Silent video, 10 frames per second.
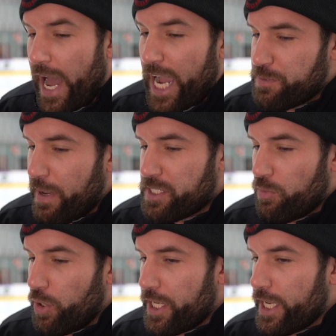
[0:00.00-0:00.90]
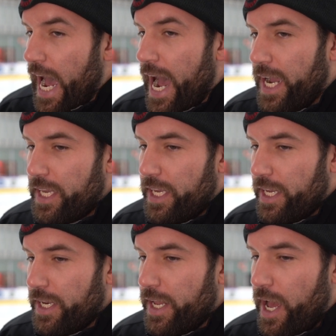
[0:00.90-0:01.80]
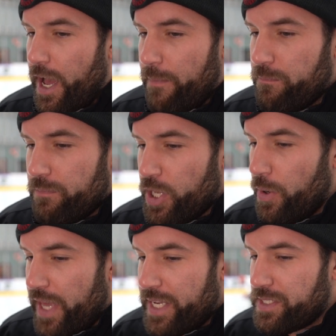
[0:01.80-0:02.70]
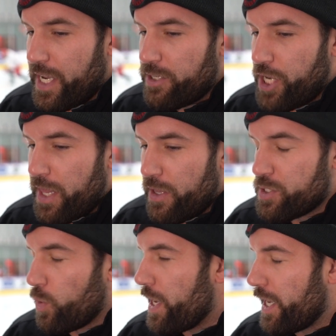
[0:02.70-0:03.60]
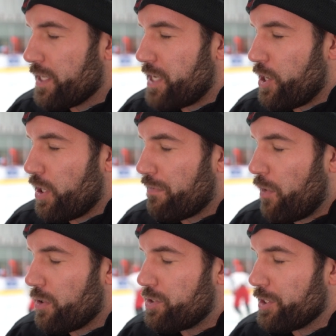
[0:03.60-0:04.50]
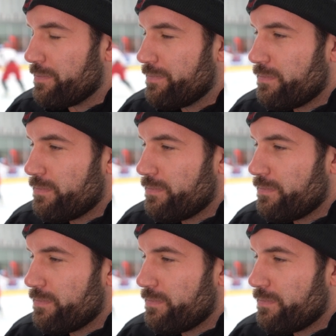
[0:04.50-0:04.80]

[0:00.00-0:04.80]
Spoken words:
I expect some really good hockey. And, in the ACHA, these are the weekends that you look forward to.